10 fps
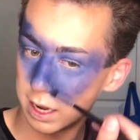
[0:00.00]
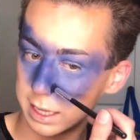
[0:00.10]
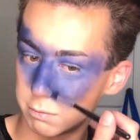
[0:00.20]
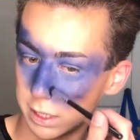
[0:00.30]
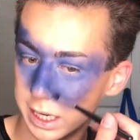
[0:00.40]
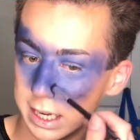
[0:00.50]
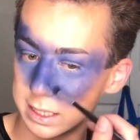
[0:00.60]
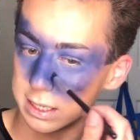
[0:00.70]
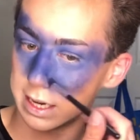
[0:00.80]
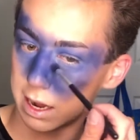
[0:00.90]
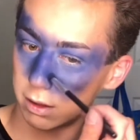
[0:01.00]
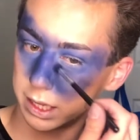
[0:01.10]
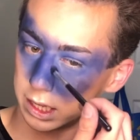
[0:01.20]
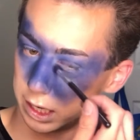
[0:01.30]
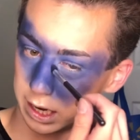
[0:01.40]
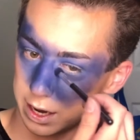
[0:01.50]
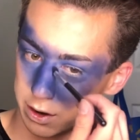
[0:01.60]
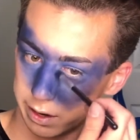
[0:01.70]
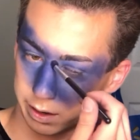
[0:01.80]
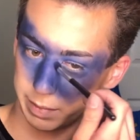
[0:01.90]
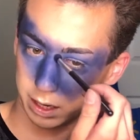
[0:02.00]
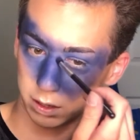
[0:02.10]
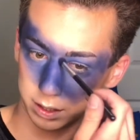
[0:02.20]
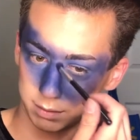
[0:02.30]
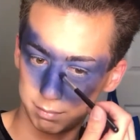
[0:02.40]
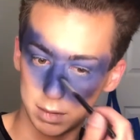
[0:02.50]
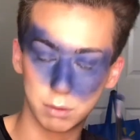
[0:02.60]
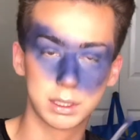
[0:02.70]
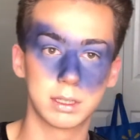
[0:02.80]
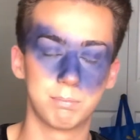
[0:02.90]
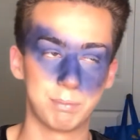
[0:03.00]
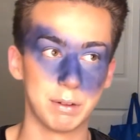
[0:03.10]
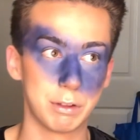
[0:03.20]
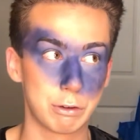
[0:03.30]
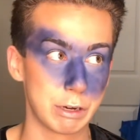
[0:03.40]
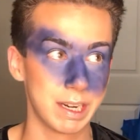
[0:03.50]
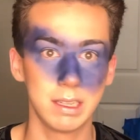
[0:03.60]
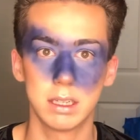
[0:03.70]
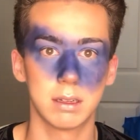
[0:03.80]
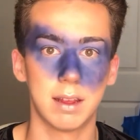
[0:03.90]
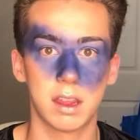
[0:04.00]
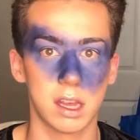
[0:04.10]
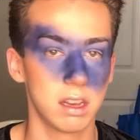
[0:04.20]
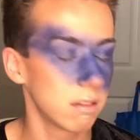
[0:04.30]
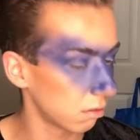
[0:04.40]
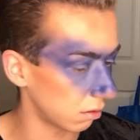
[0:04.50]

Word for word: It's really easy now that, like, I know how to make all, most of the drinks, I think.